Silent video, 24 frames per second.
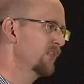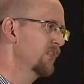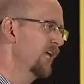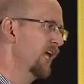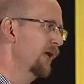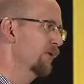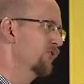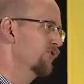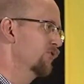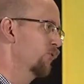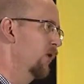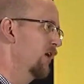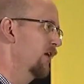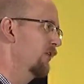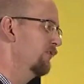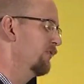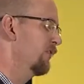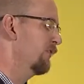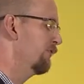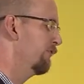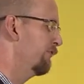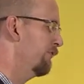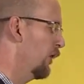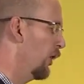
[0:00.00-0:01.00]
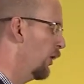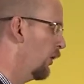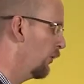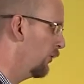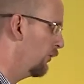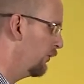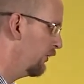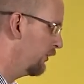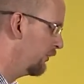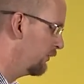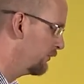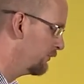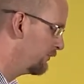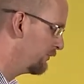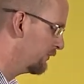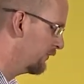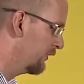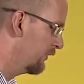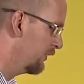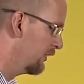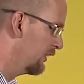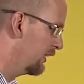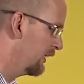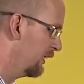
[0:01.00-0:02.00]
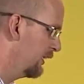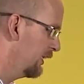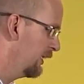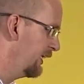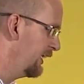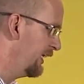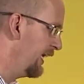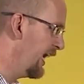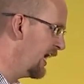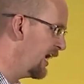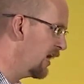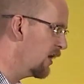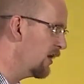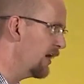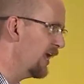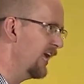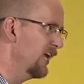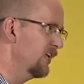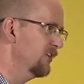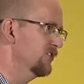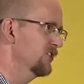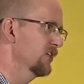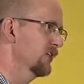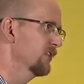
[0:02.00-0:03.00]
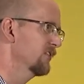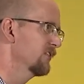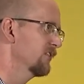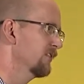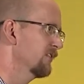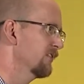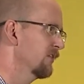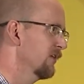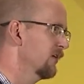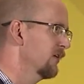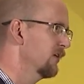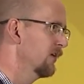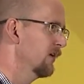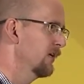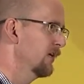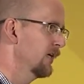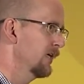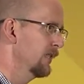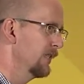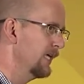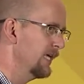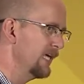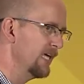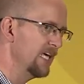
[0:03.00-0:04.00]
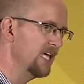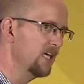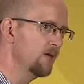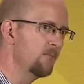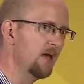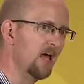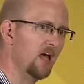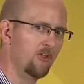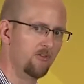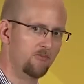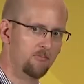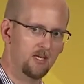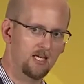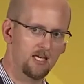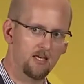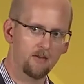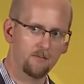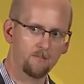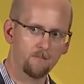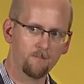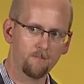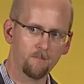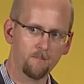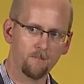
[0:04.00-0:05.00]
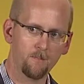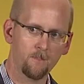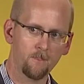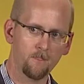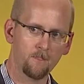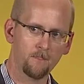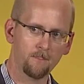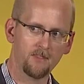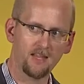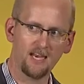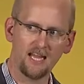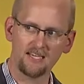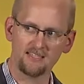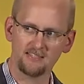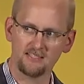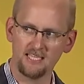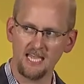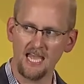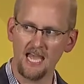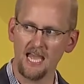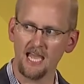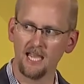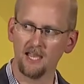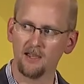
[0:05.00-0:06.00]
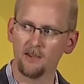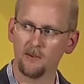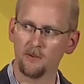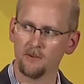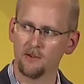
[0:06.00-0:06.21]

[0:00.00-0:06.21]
it was one of the phone care agents that emailed me the next day.